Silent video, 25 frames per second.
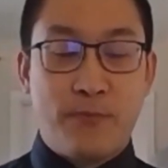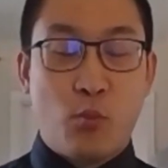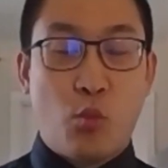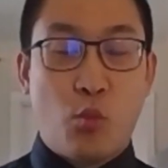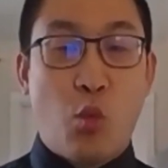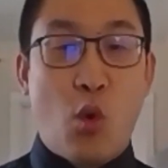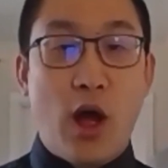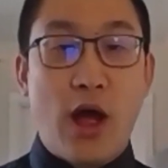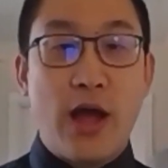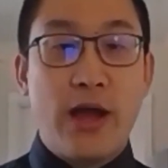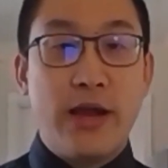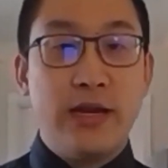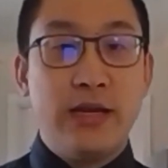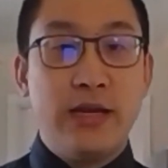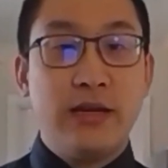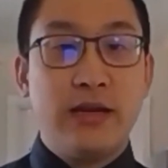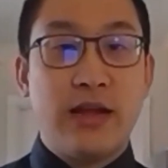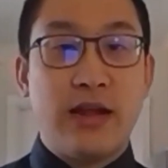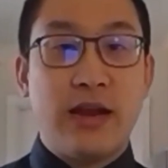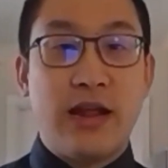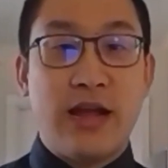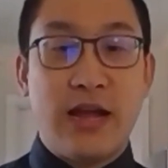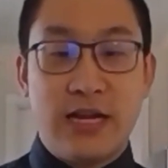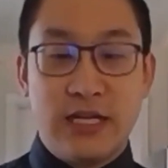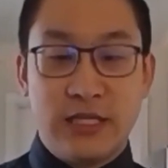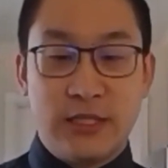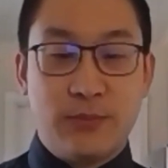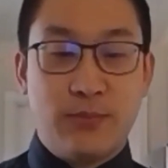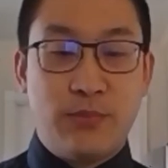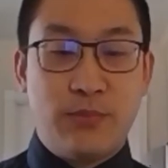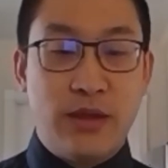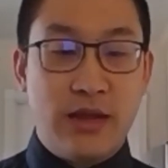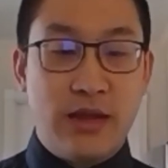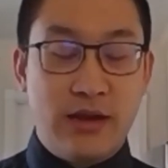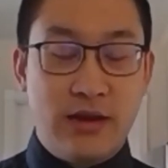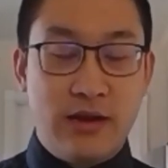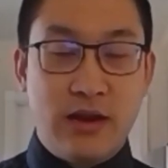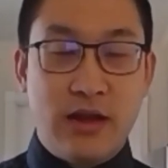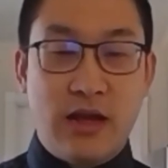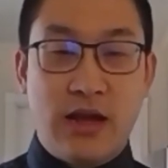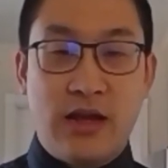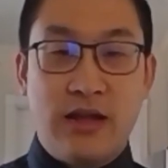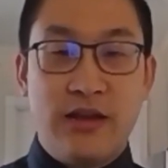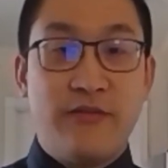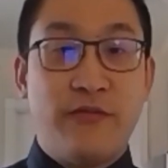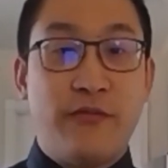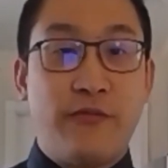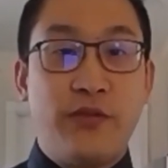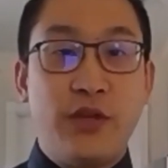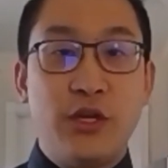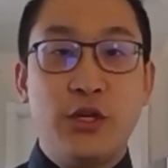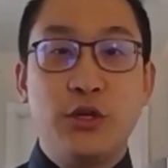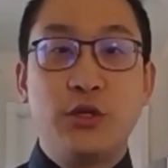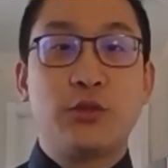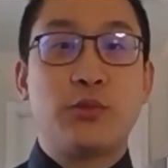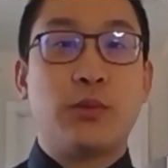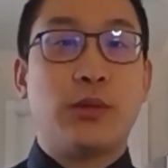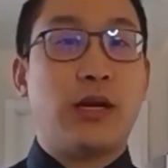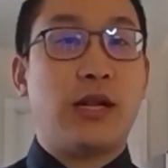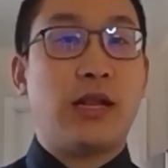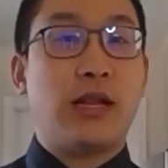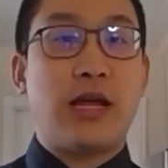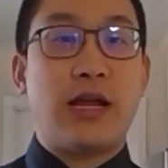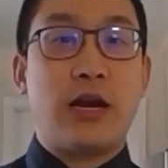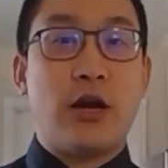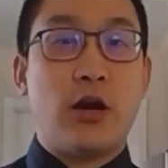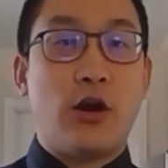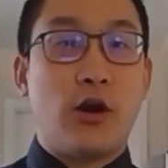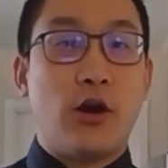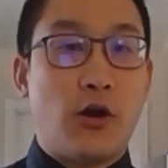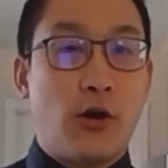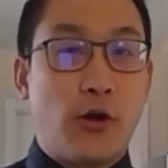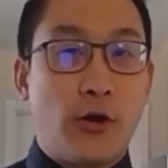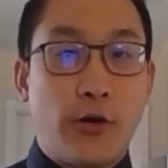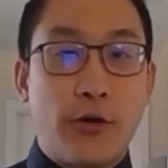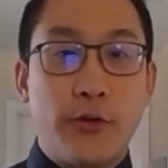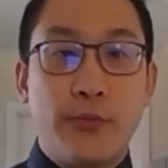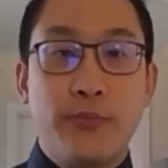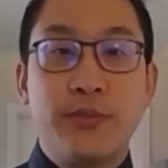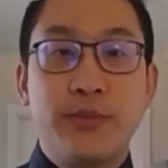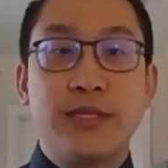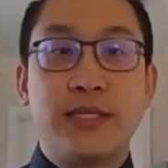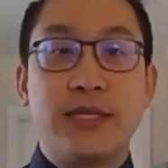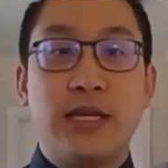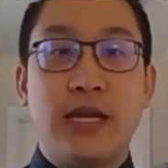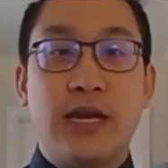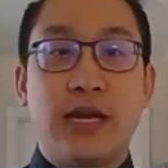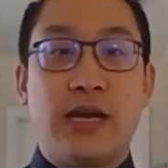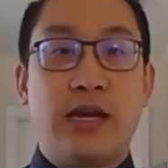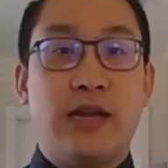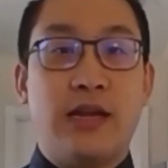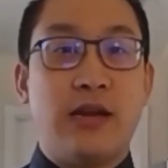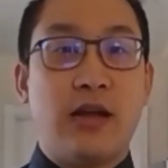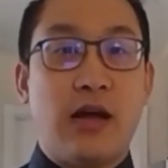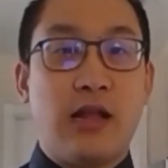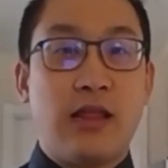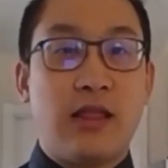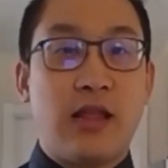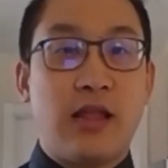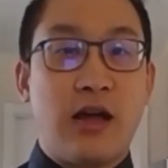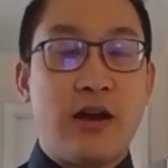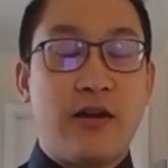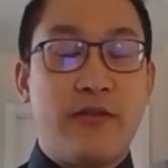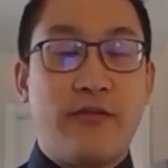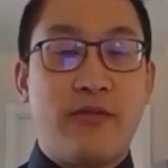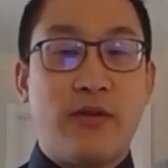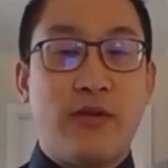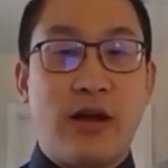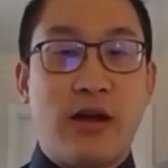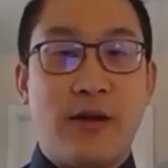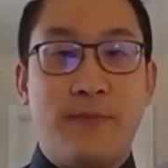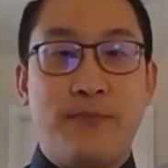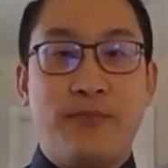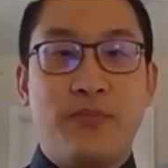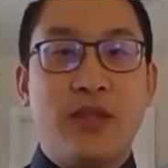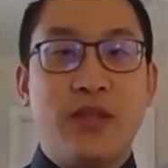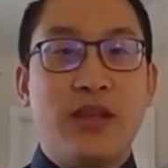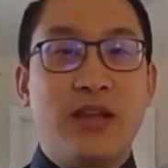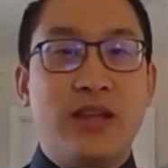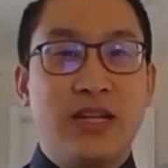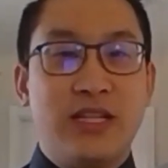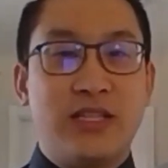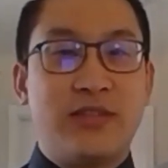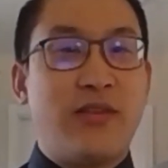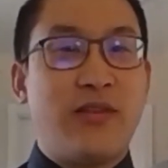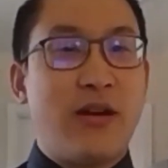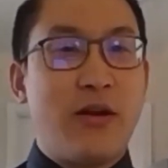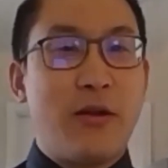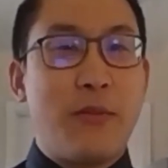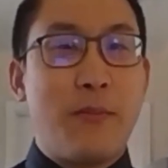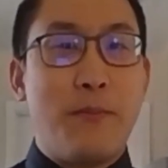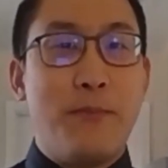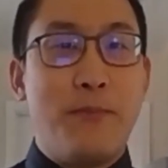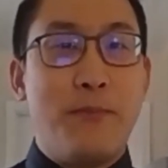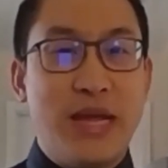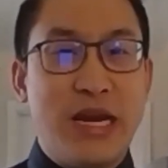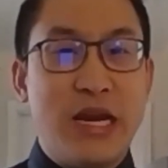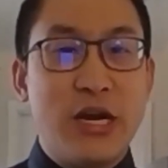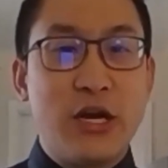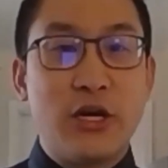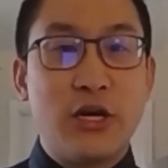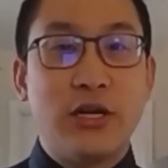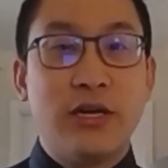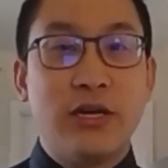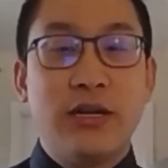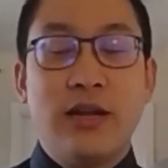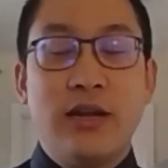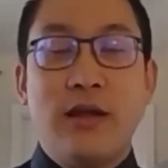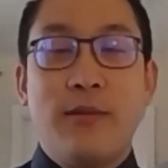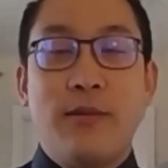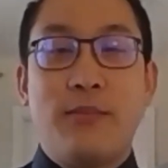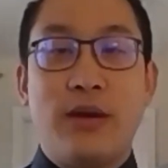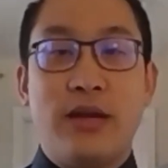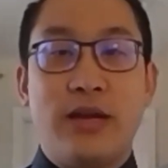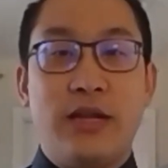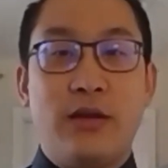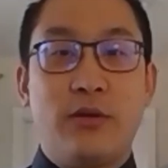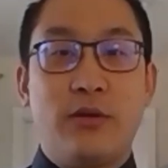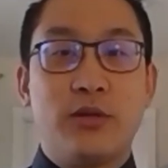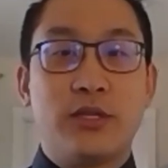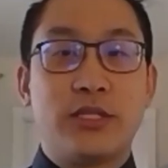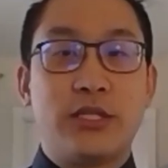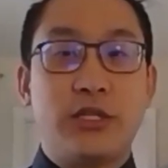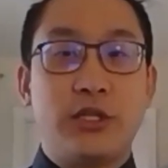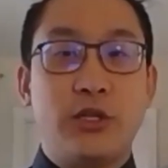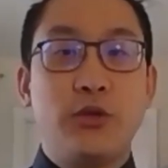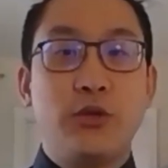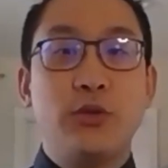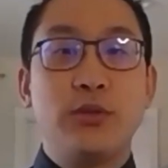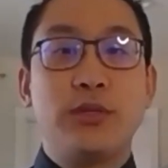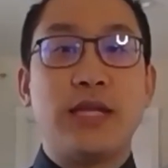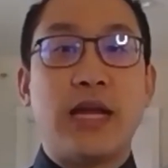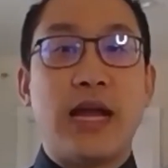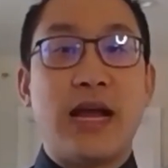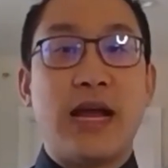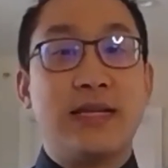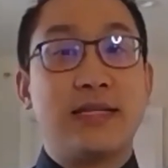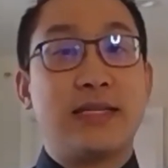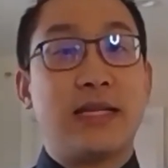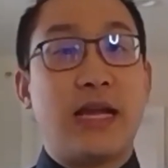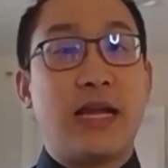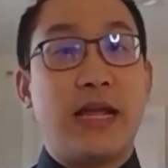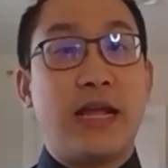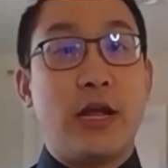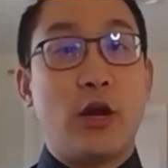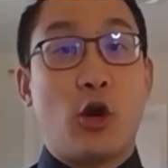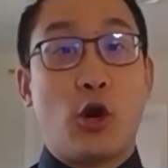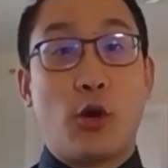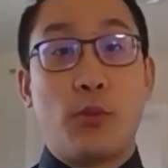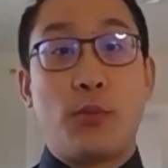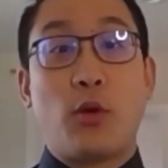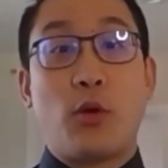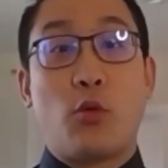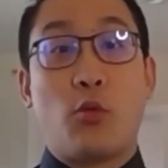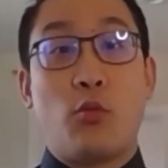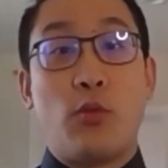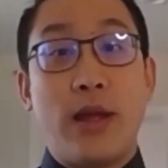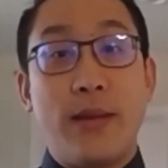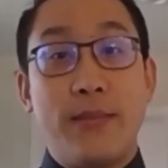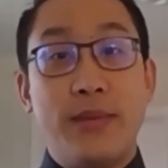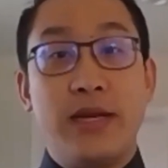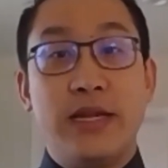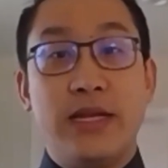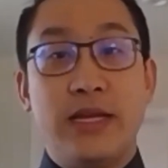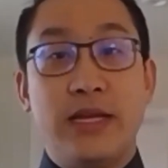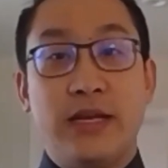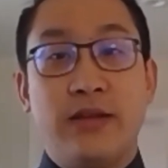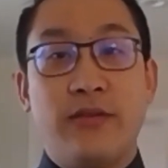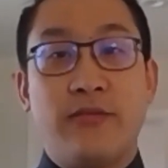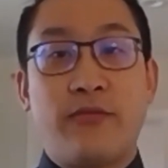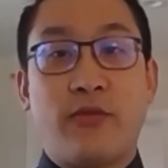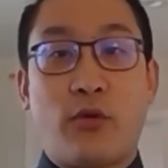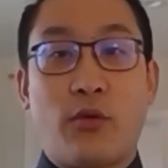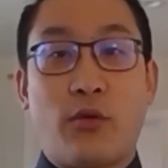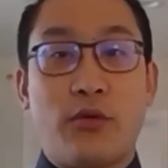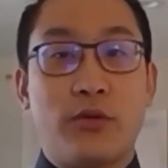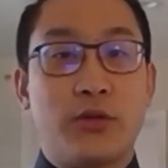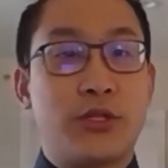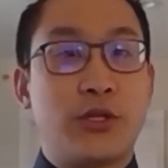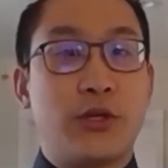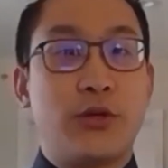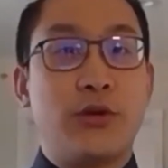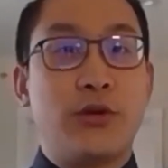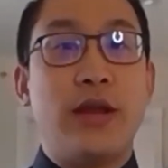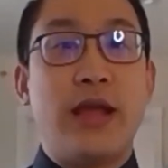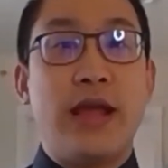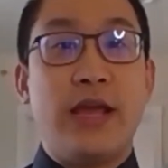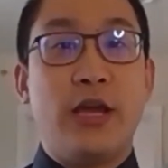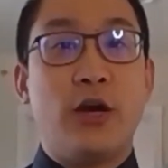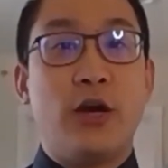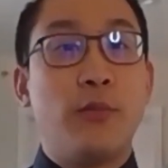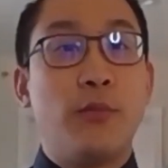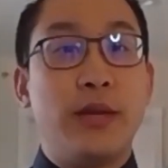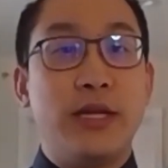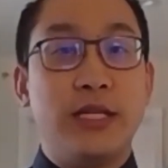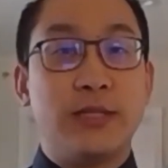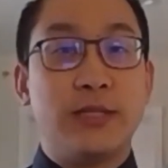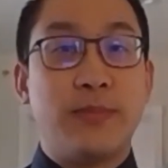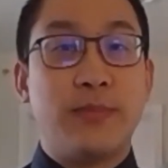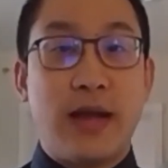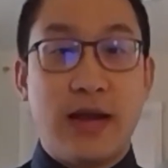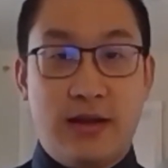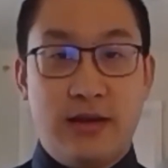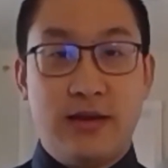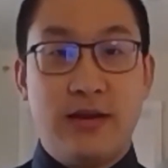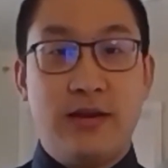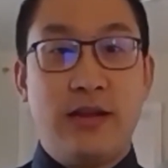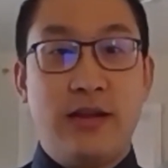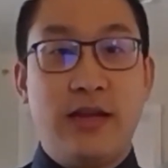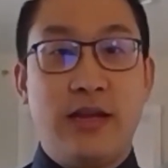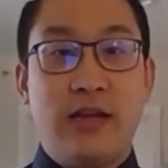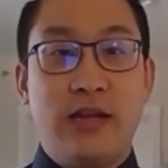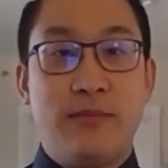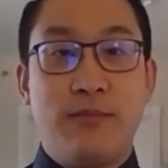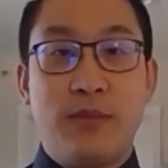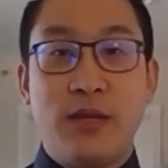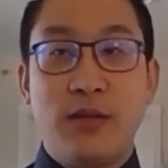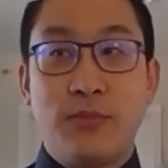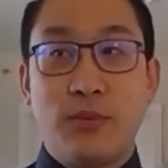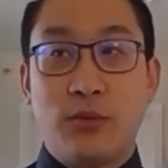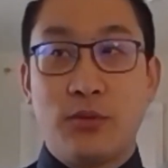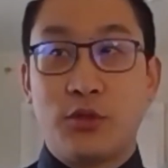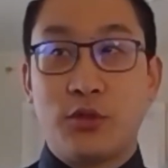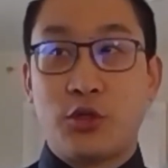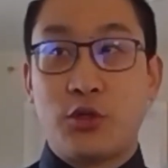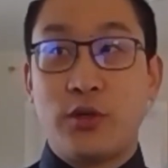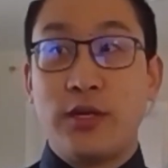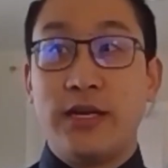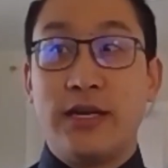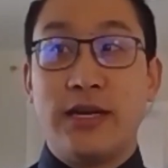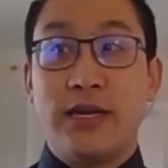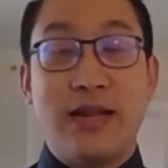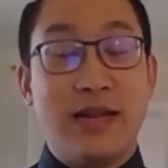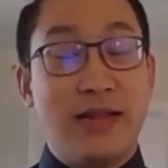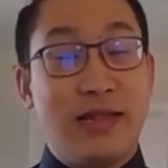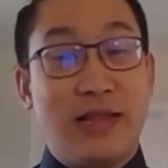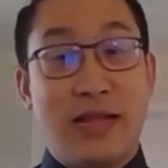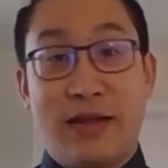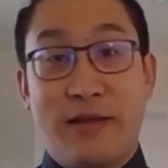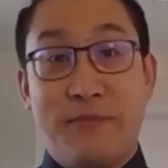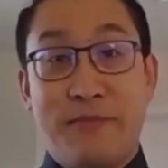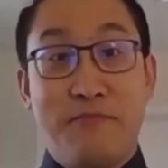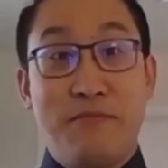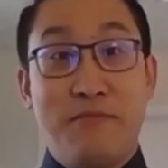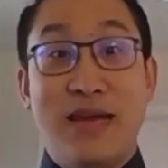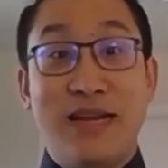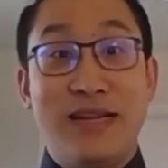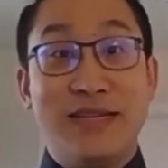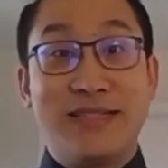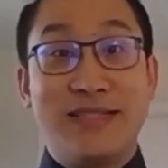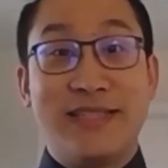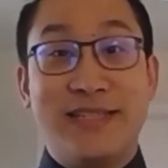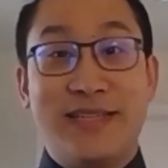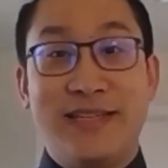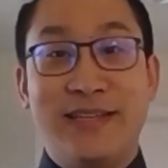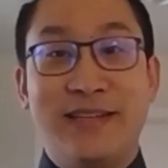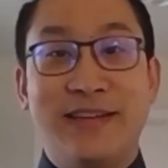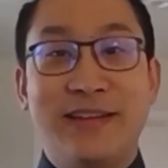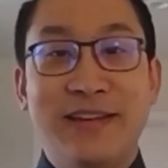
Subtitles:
wine that has been infused with a lot of herbs and a lot of, it's very bitter, but it was used as a herbal remedy for certain ailments back in the day, and people treated it like medicine.